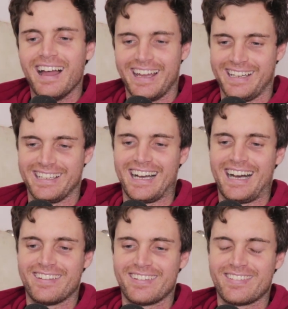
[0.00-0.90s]
And
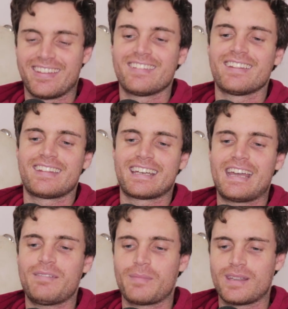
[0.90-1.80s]
then they
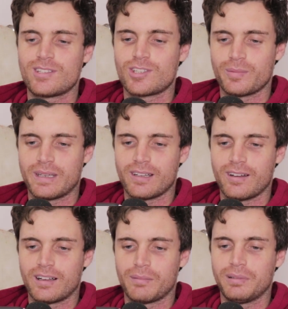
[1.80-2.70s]
kept messaging me
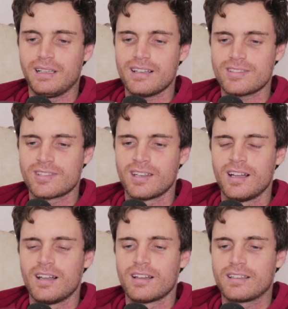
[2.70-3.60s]
going, plus
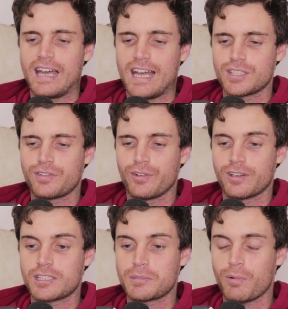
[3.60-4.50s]
cash for
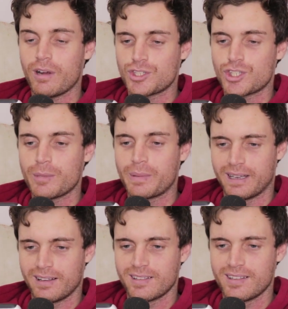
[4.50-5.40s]
express
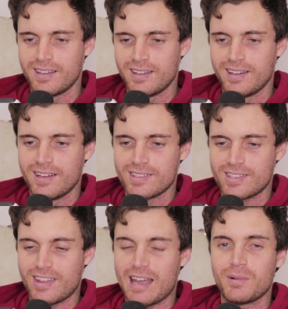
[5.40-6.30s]
shipping.
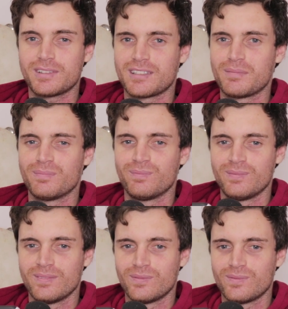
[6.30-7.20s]
So they want them
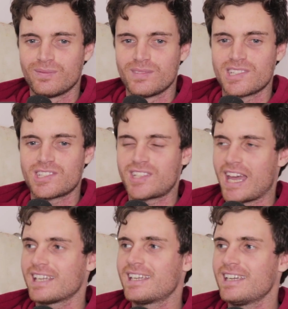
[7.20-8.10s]

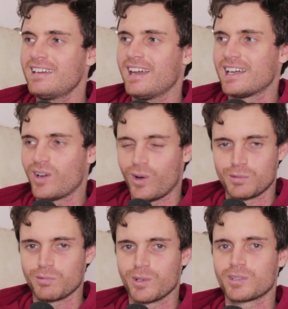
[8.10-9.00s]
stanky and
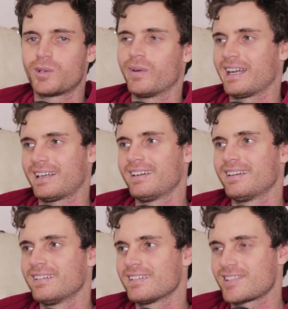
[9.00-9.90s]
en route quick
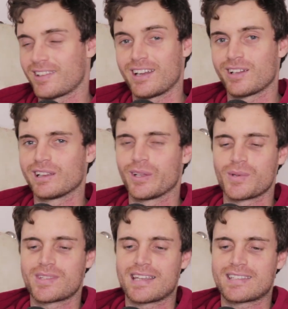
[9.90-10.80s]
so they don't
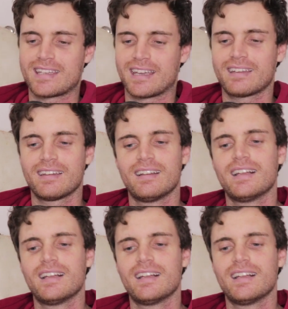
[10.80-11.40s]
lose their stink.